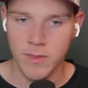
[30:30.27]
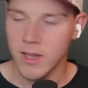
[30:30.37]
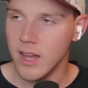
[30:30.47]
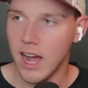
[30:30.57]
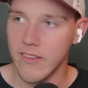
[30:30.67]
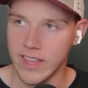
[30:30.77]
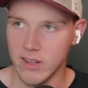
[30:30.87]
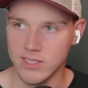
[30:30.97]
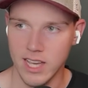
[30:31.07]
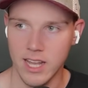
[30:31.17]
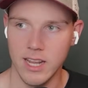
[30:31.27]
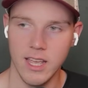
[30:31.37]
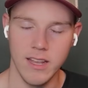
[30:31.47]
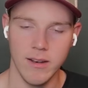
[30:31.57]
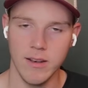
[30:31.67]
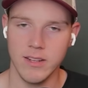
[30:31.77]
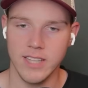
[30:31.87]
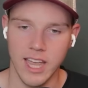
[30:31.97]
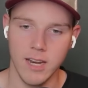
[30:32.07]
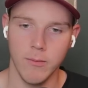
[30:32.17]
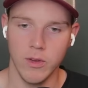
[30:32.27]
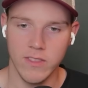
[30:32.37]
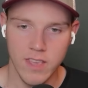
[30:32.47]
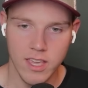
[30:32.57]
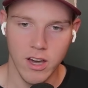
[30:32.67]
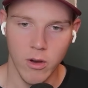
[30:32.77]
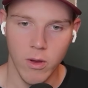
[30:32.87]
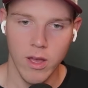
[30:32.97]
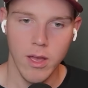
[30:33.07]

on the outside in tandem with Nico?